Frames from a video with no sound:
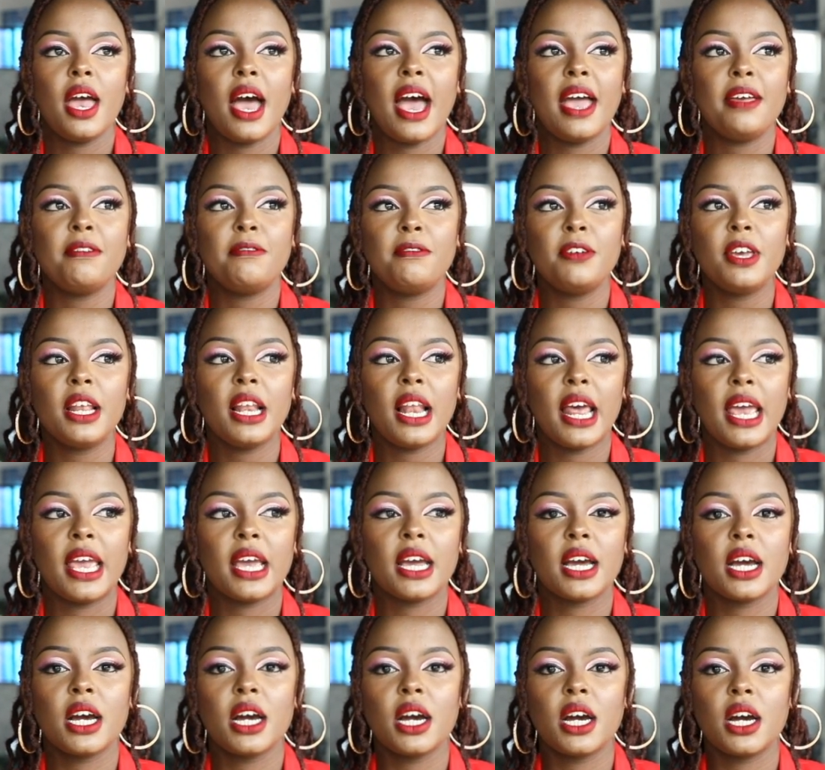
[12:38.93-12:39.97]
I feel
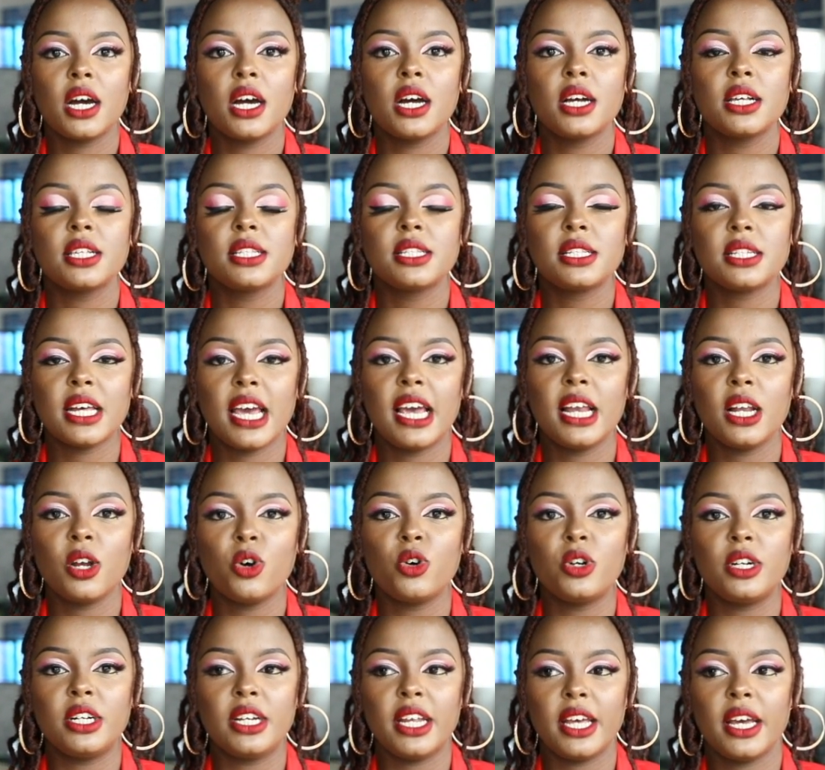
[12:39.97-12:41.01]
like Style
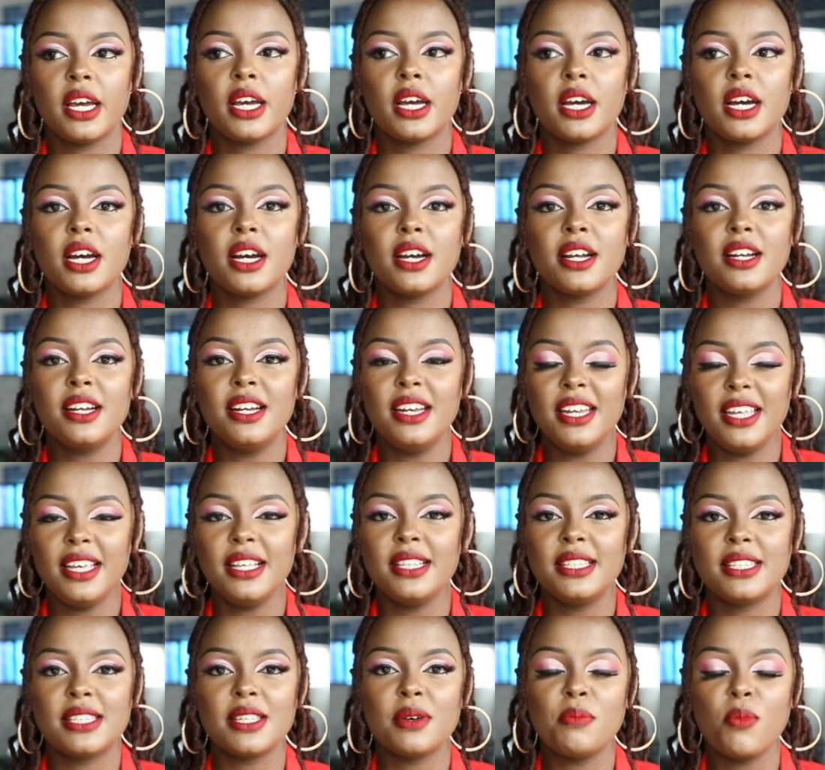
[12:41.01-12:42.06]
on Deck
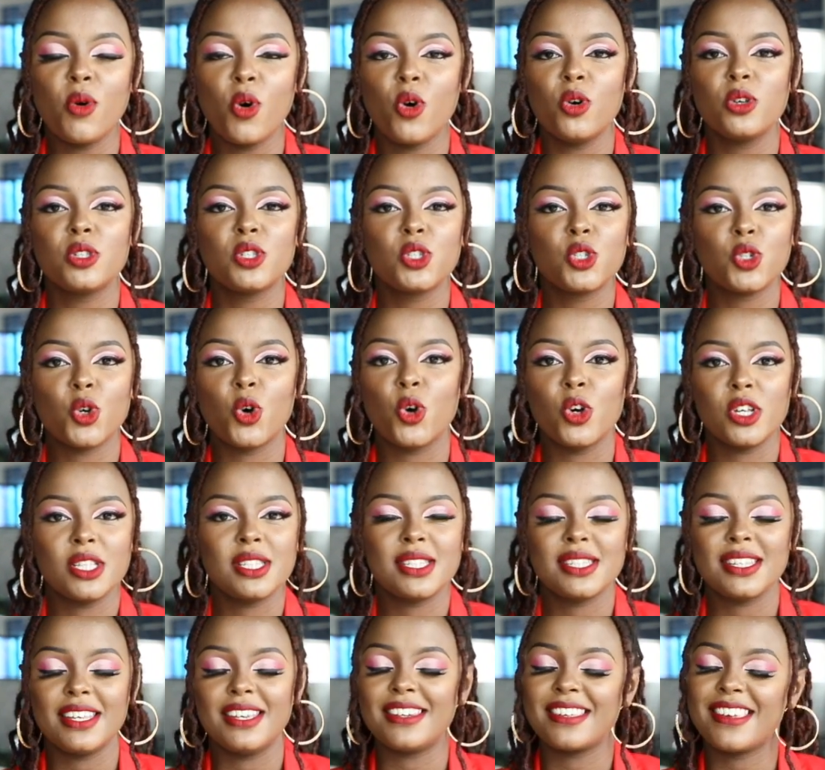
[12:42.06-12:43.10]
needs more
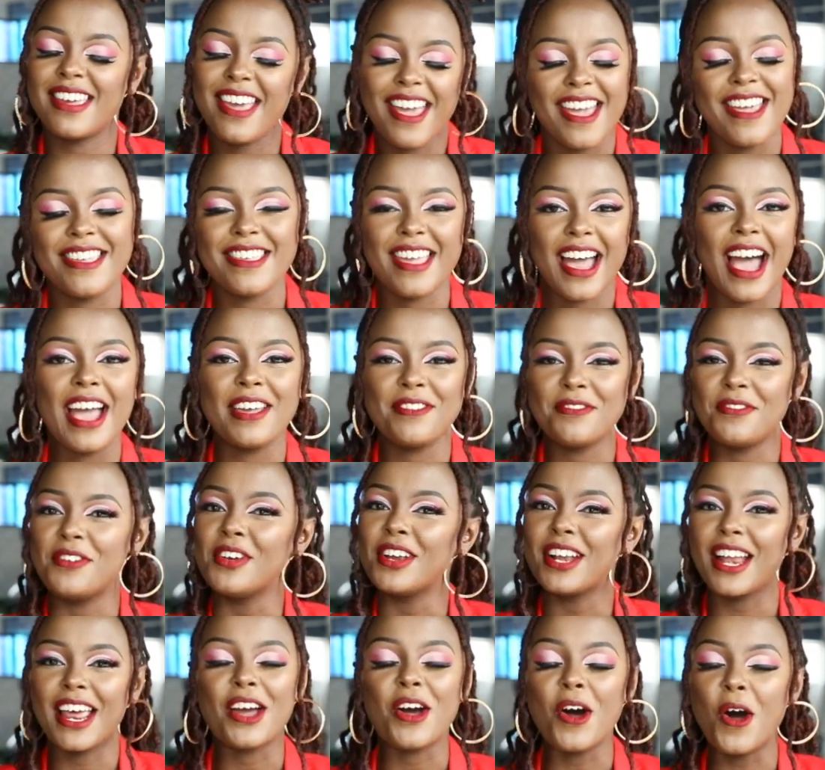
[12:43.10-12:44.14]
stores in Kenya. I
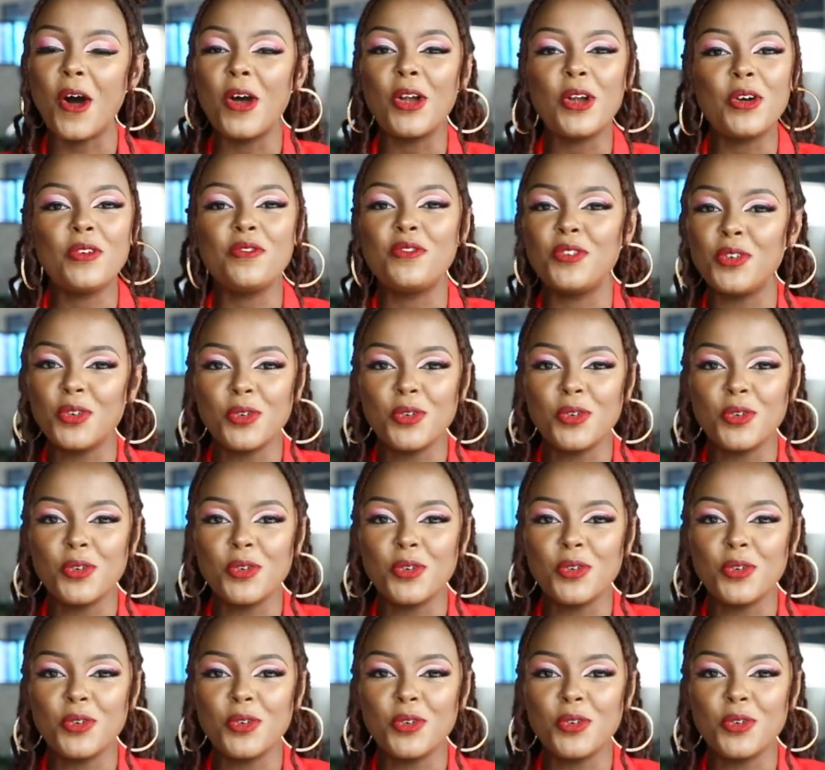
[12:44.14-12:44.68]
feel like all of